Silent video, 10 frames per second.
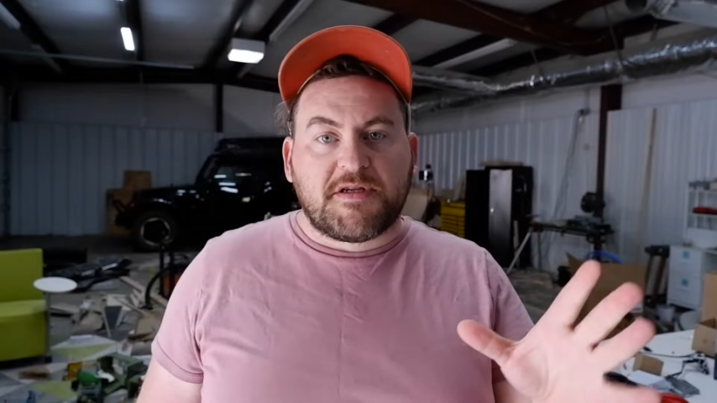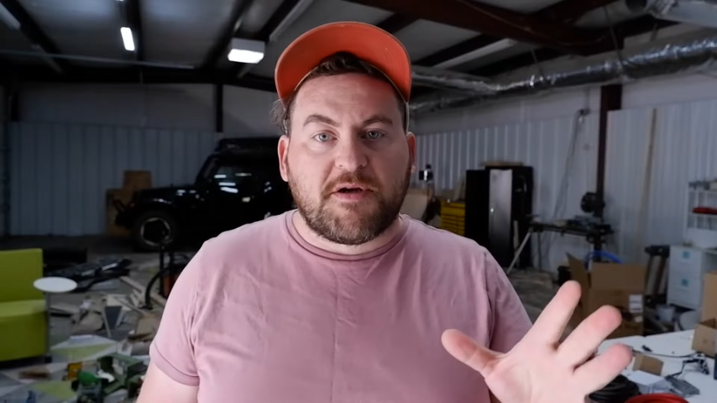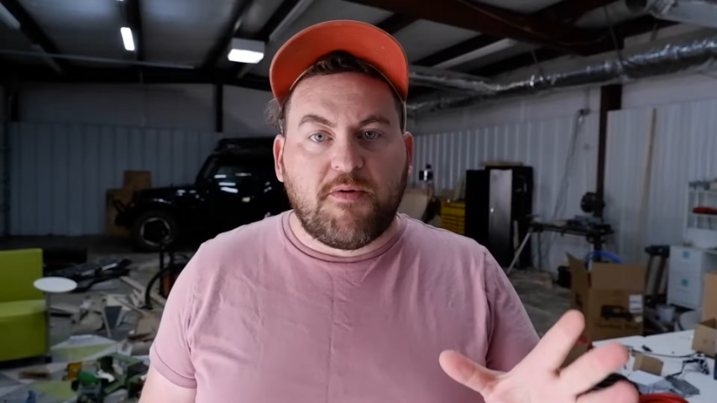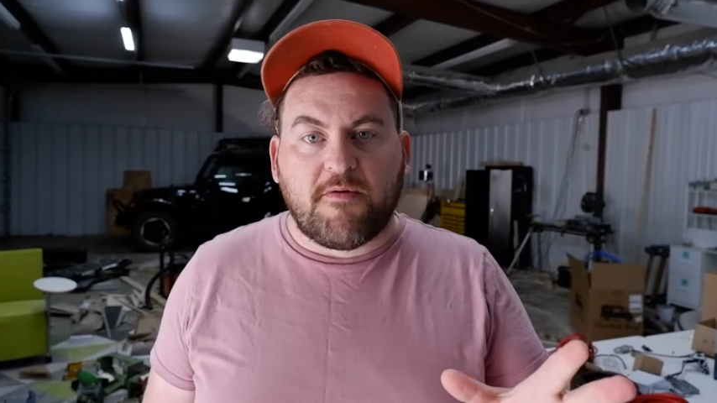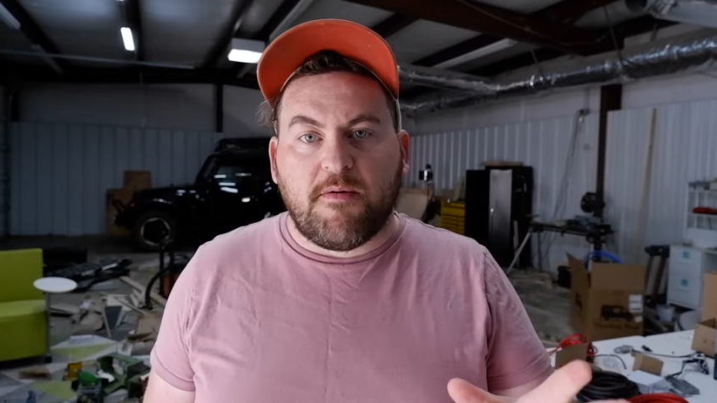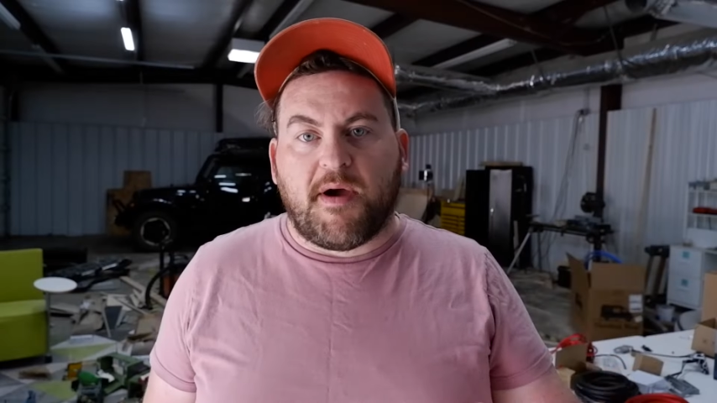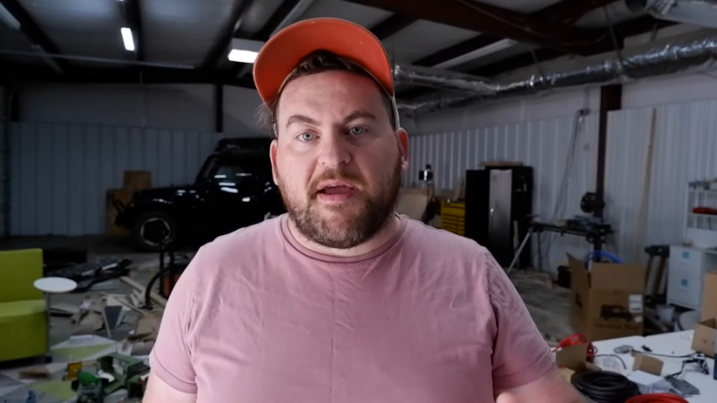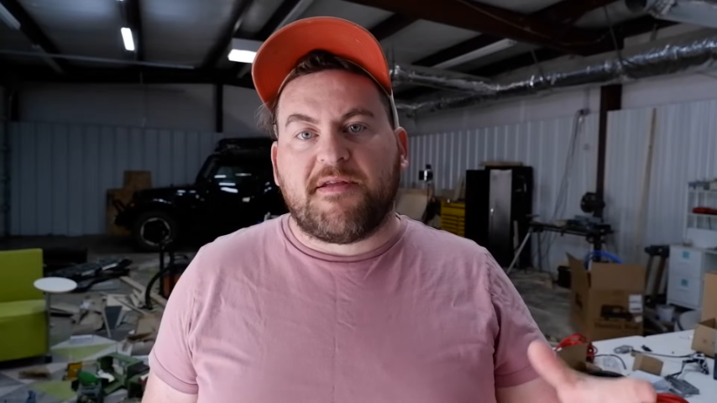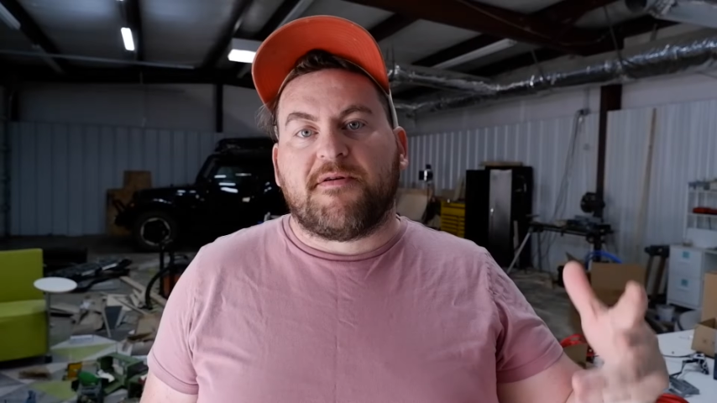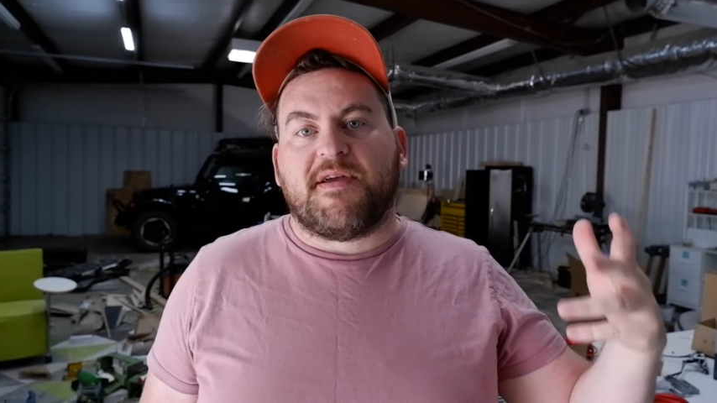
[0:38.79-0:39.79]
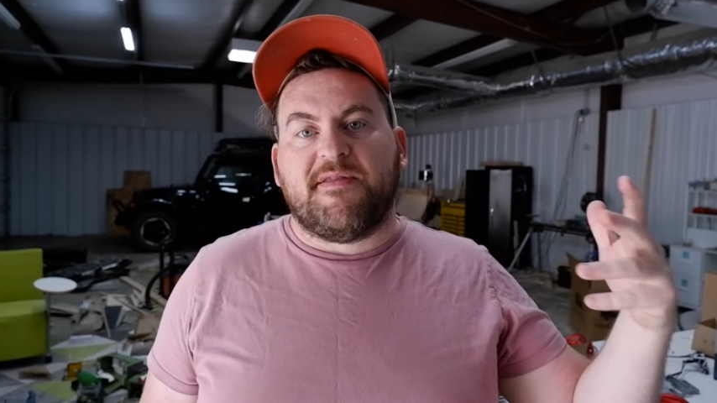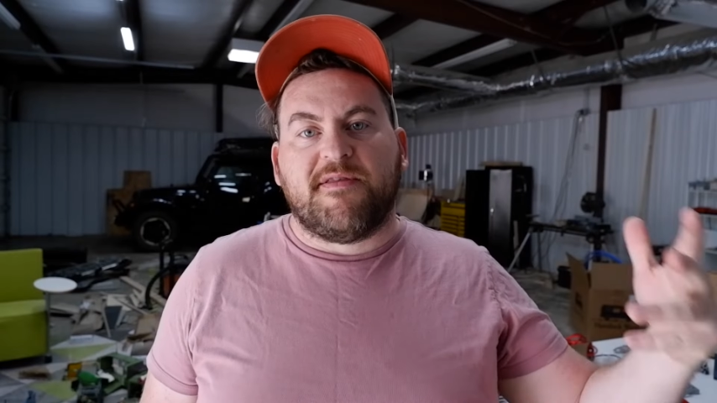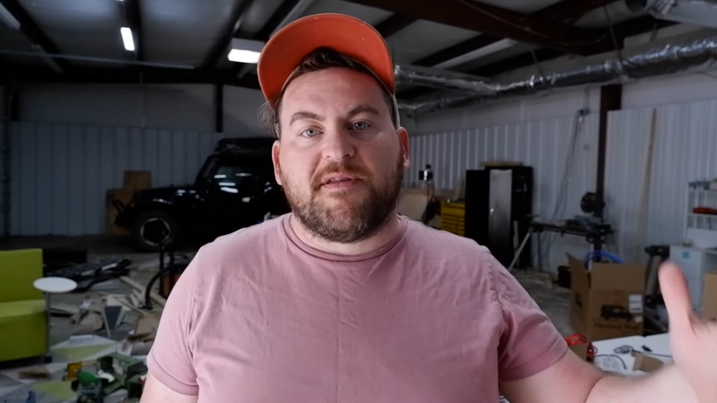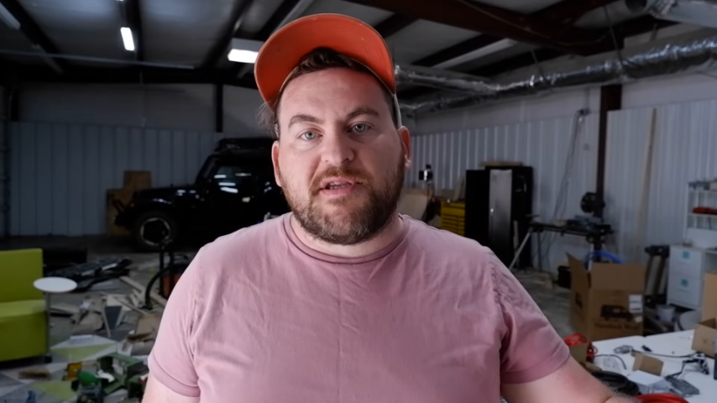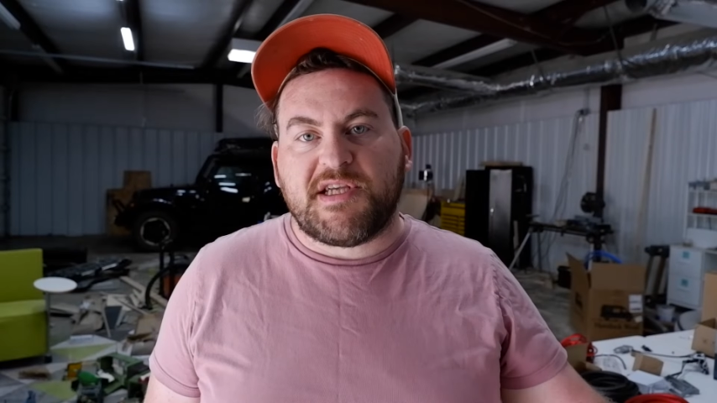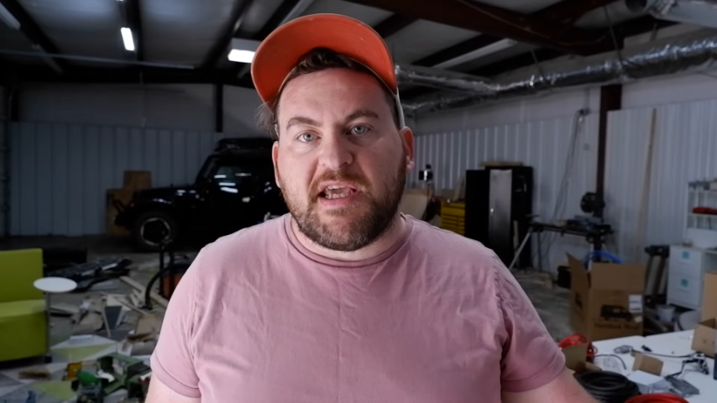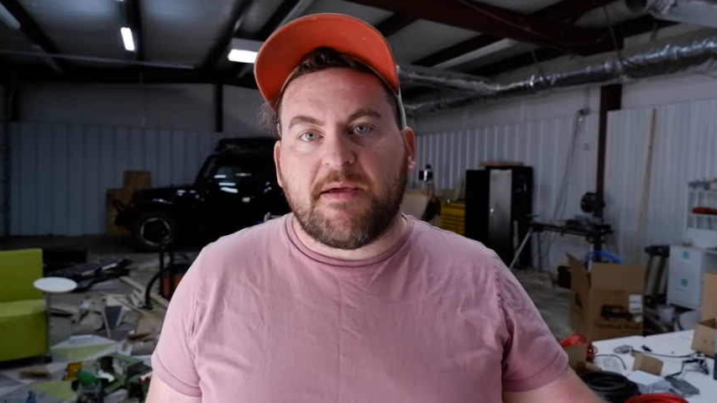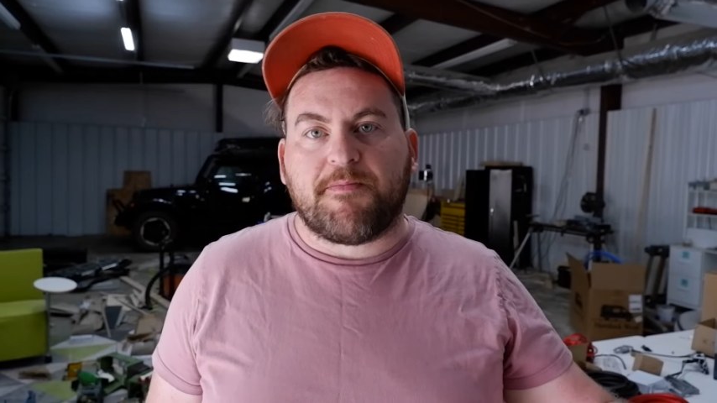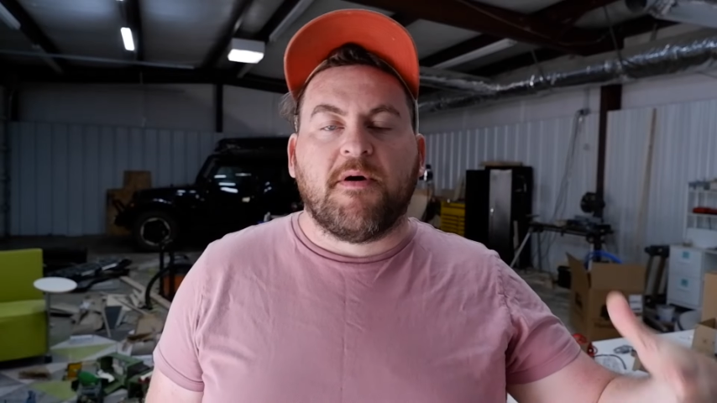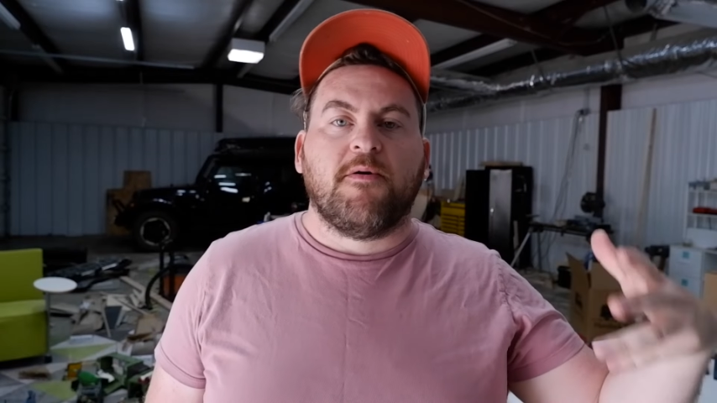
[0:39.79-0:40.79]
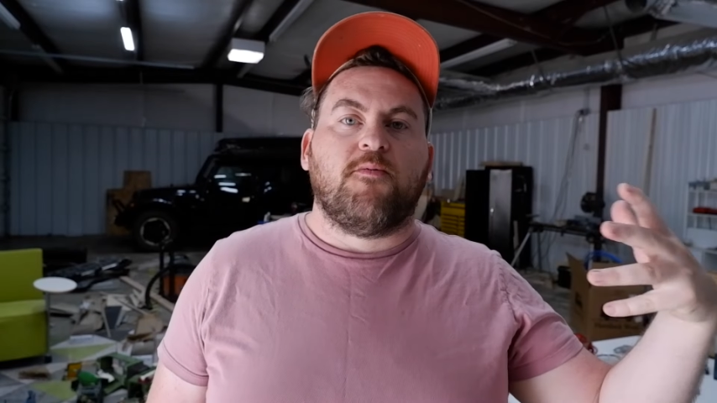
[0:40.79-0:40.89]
just a quick reminder, in the Jeep,